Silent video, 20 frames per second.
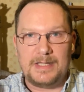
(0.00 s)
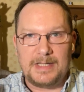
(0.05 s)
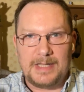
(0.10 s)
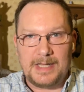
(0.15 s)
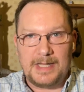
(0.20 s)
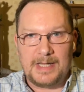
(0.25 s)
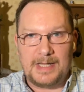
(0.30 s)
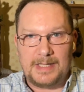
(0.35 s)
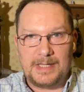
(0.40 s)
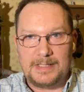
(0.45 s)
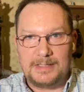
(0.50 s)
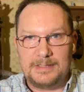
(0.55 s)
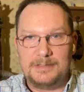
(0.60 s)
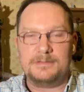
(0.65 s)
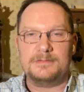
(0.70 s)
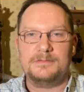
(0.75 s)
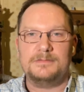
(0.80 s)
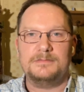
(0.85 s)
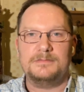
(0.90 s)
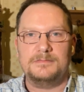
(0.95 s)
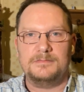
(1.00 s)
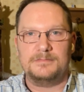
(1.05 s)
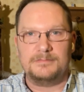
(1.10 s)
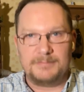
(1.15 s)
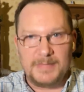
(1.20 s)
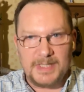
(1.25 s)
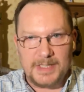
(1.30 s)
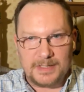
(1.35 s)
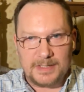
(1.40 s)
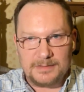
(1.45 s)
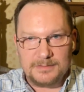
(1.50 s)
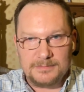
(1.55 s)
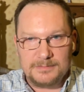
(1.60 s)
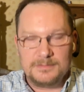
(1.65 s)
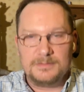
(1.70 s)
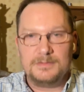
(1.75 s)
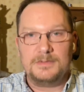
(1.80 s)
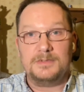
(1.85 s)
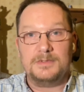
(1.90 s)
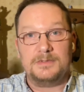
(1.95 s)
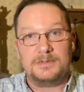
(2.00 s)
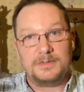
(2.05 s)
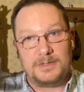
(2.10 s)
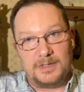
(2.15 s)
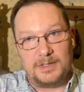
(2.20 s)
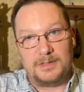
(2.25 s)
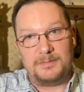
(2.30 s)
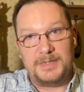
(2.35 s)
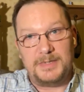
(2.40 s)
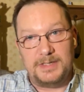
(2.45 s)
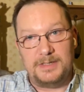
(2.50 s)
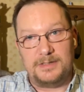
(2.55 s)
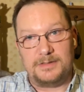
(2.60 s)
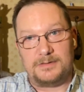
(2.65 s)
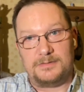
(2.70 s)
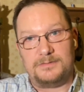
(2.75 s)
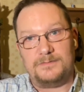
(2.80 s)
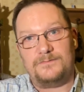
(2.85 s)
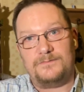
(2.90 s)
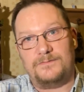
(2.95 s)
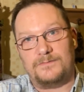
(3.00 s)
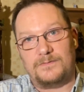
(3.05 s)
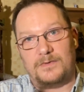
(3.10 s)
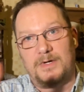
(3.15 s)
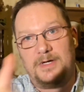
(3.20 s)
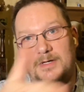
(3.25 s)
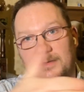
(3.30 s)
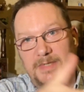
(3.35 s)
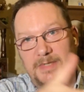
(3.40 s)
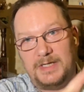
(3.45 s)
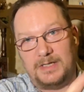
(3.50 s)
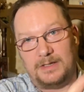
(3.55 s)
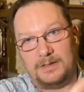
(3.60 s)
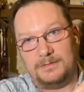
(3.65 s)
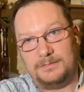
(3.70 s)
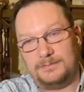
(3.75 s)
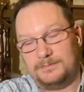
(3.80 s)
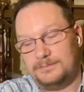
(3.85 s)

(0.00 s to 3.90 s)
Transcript: a minute. Come here for a minute.